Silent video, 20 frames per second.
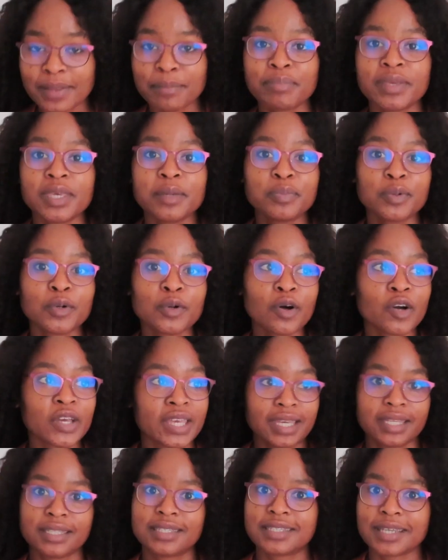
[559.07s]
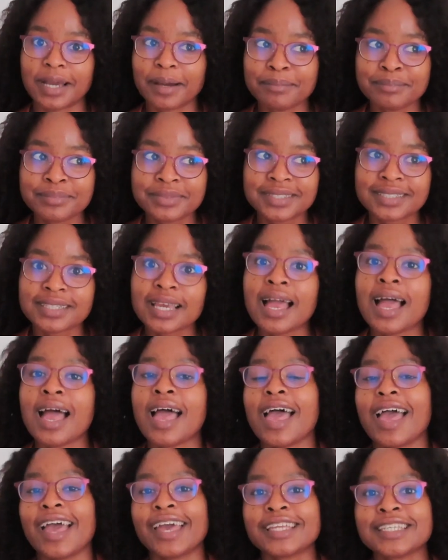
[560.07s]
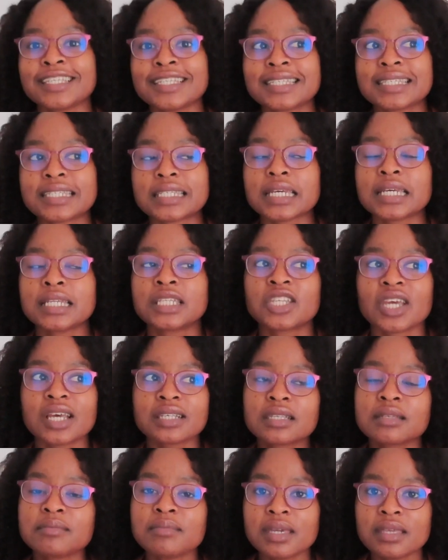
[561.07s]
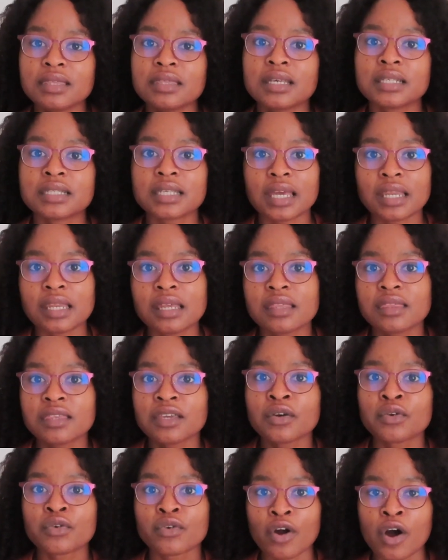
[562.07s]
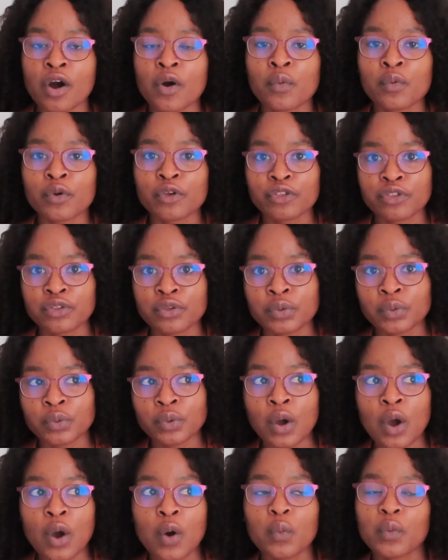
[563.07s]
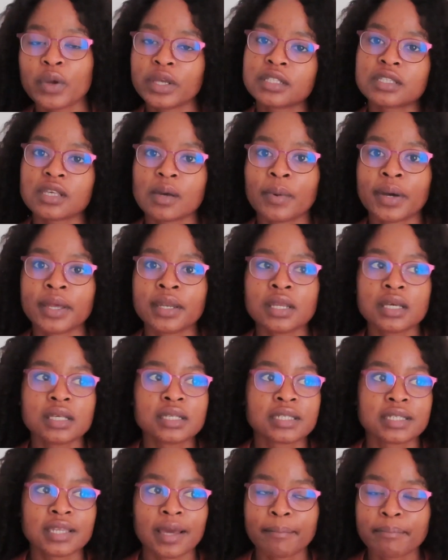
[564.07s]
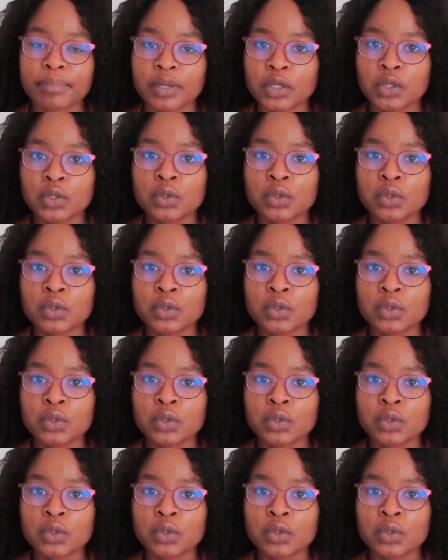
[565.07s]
People get dumped, and it doesn't mean there's anything wrong with you when someone is dumping